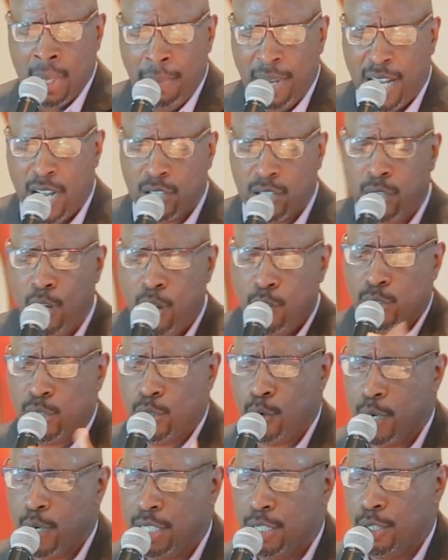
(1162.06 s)
Because, long
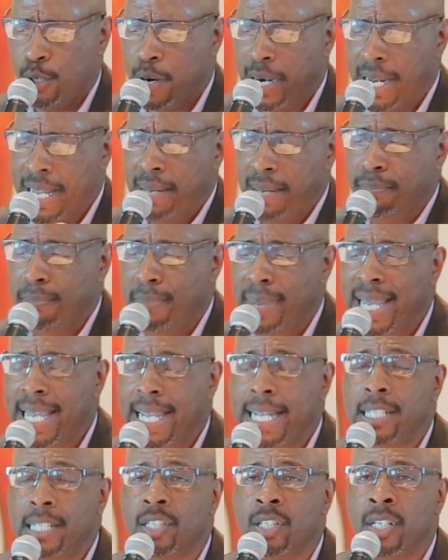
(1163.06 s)
story short, it
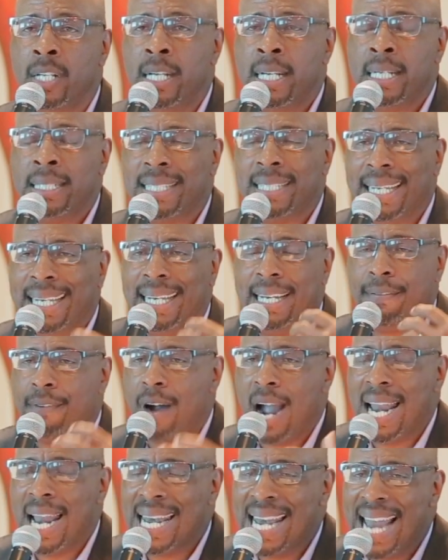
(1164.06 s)
means to live
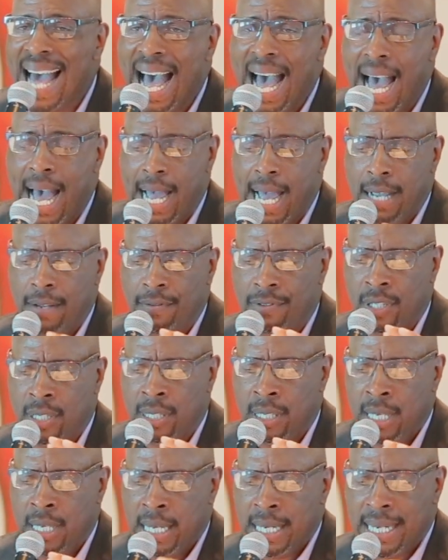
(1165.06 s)
our
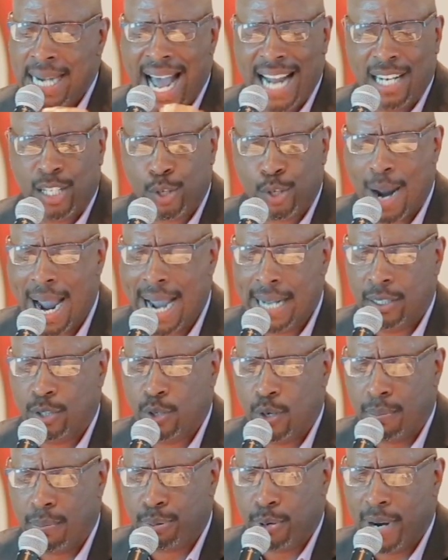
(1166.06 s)
lives not trying
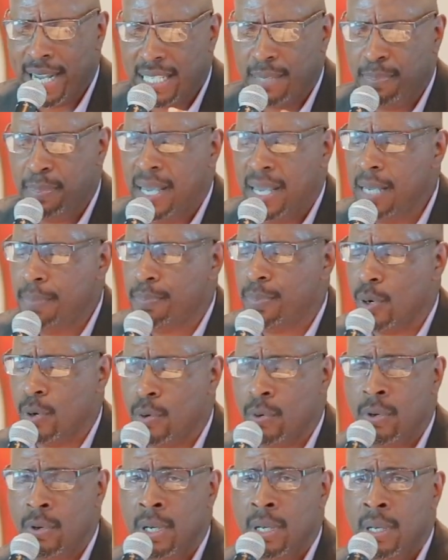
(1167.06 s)
to impress
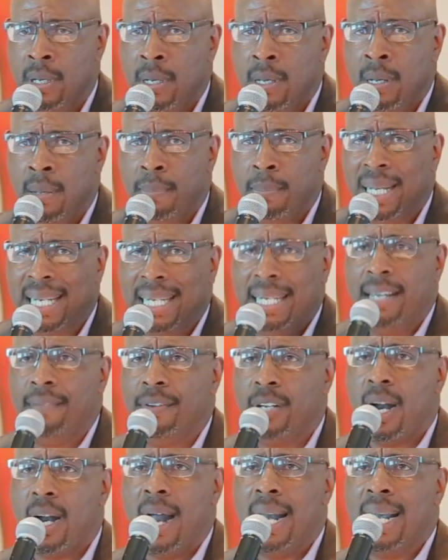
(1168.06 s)
people, but
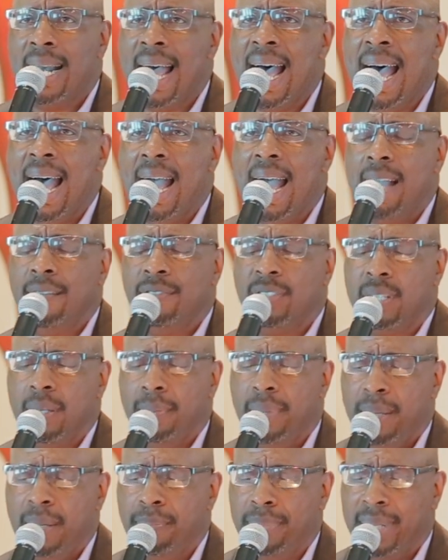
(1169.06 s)
living our lives
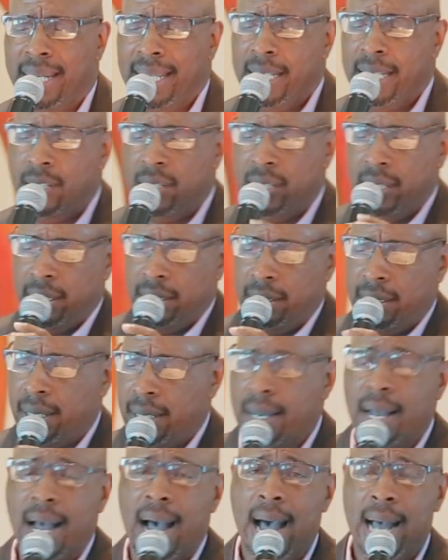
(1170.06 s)
to be pleasing to
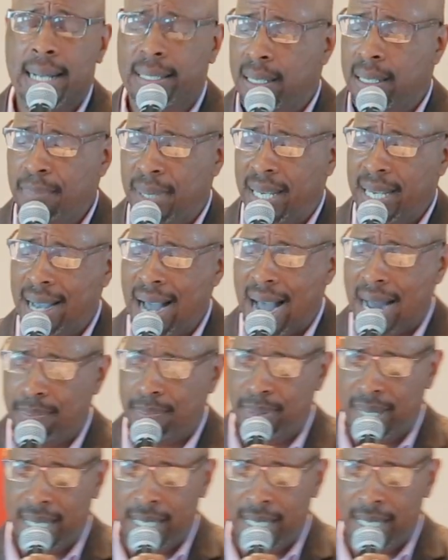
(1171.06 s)
God, to be God